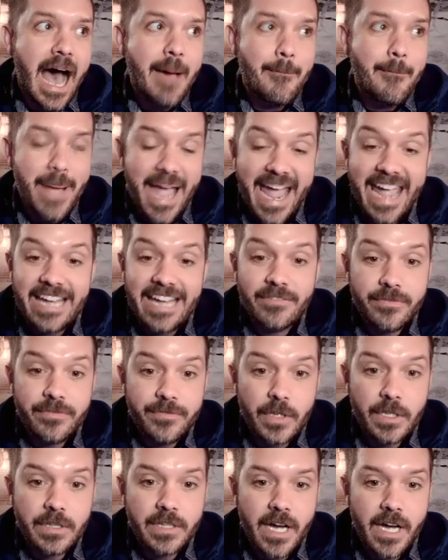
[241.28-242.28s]

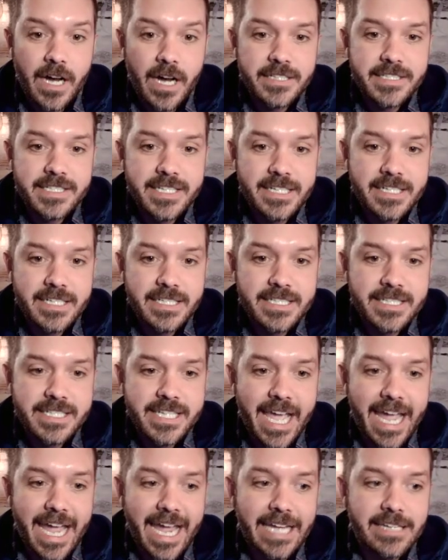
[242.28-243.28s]
painful losses.
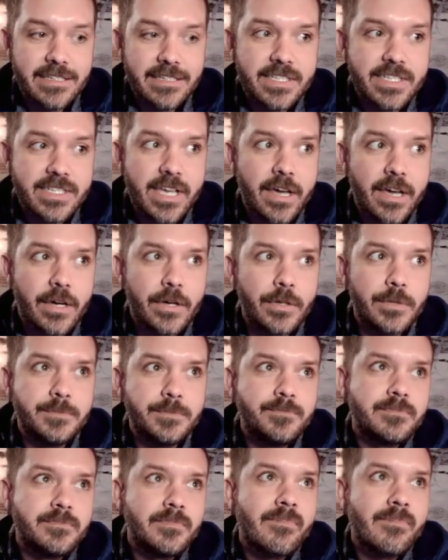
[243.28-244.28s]
And so
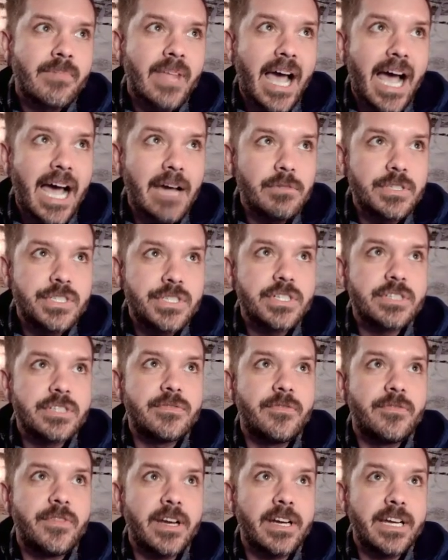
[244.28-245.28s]
I was just
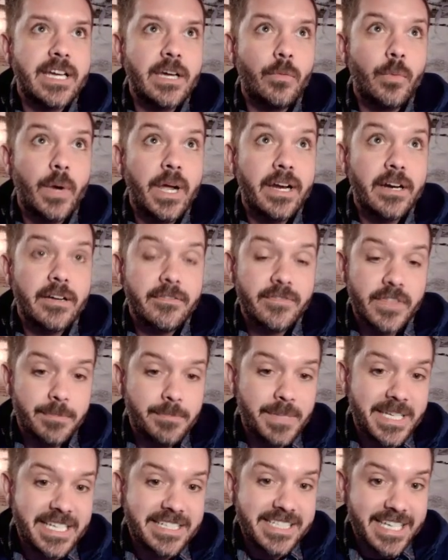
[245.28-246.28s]
very aware of the
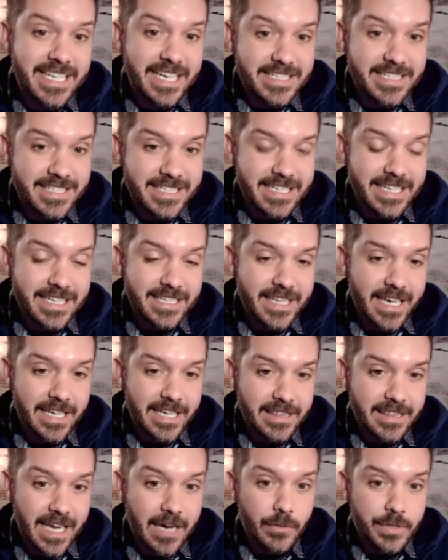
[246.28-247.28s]
PTSD
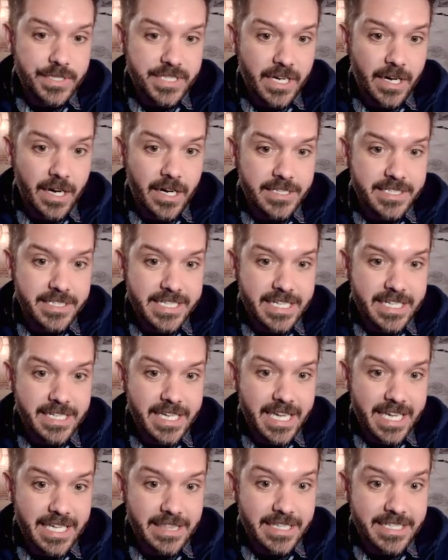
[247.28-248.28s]
that was causing
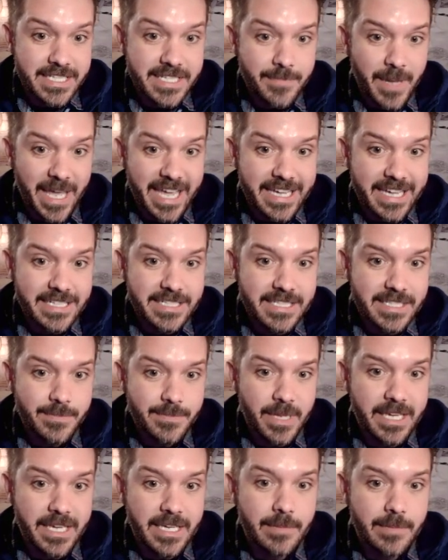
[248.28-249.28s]
in the space,
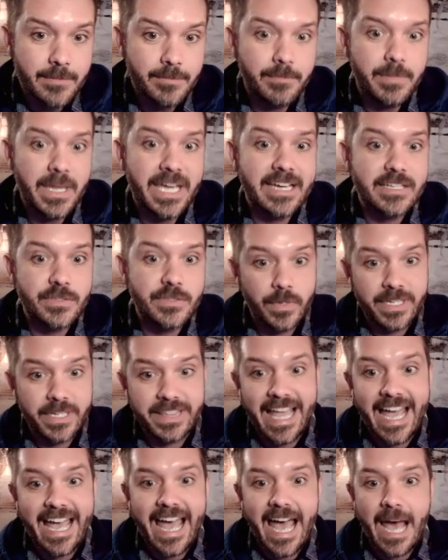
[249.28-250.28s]
because when
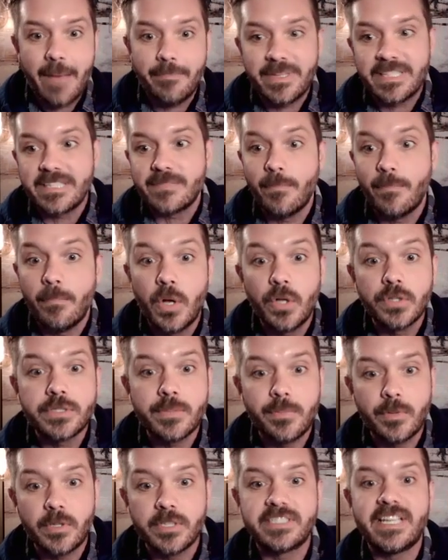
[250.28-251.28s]
that happens
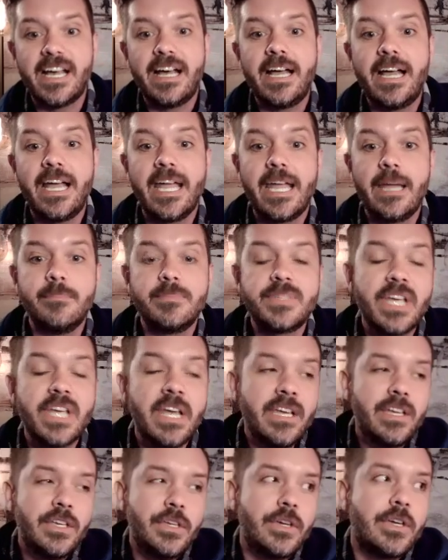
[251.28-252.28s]
multiple times,
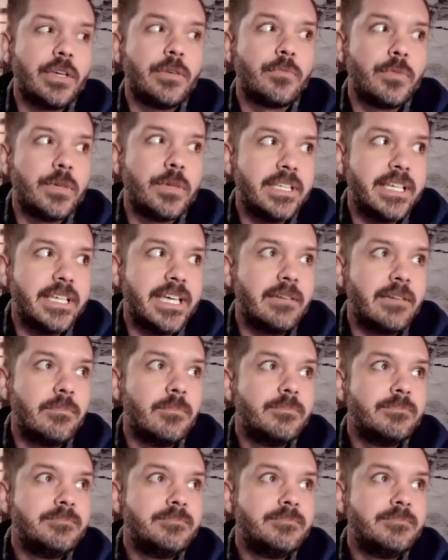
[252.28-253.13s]
you can really